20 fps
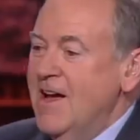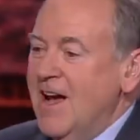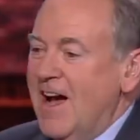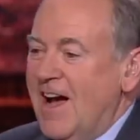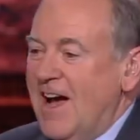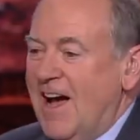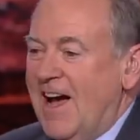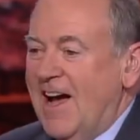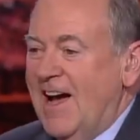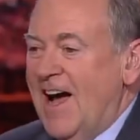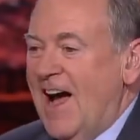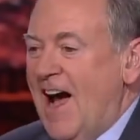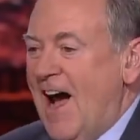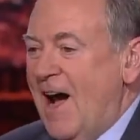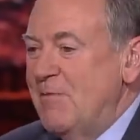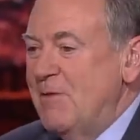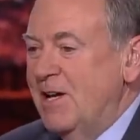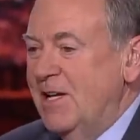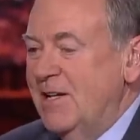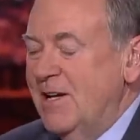It's crazy.
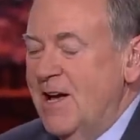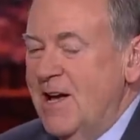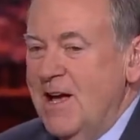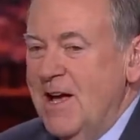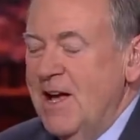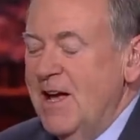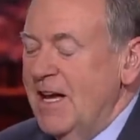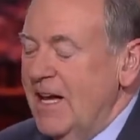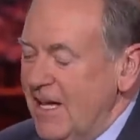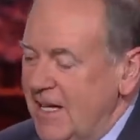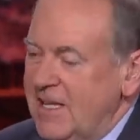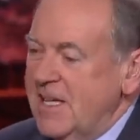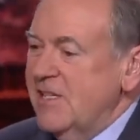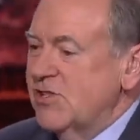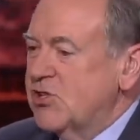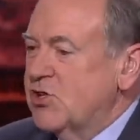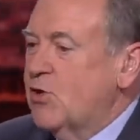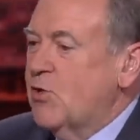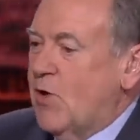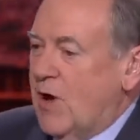I mean, it
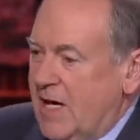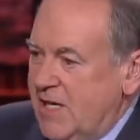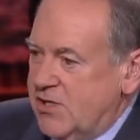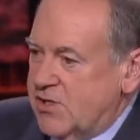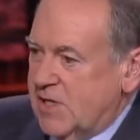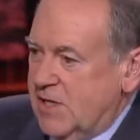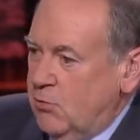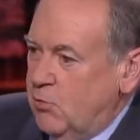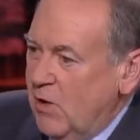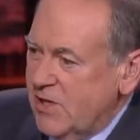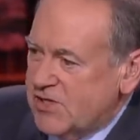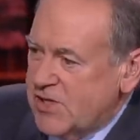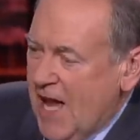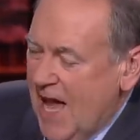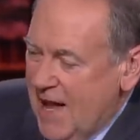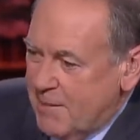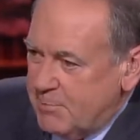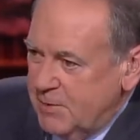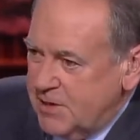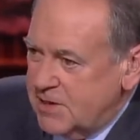is crazy. What's yeah.
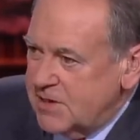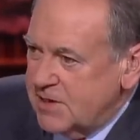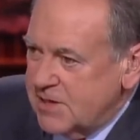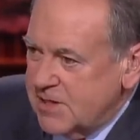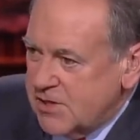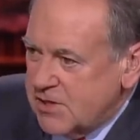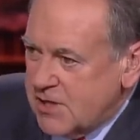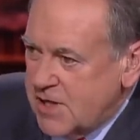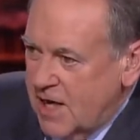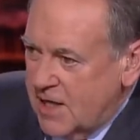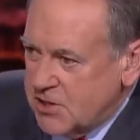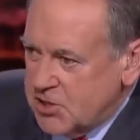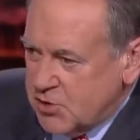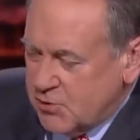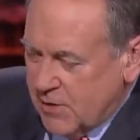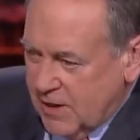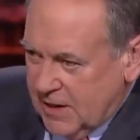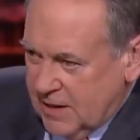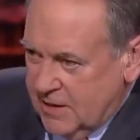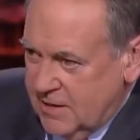happened to this
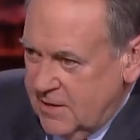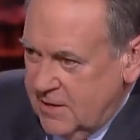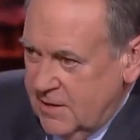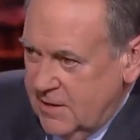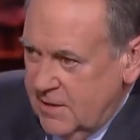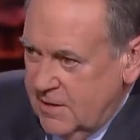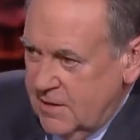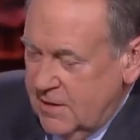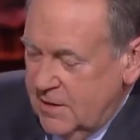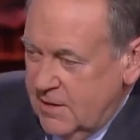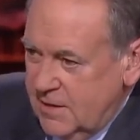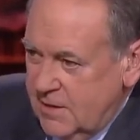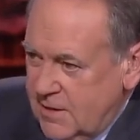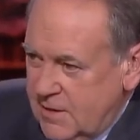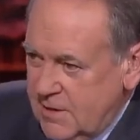country? Well, they got rid of Mr.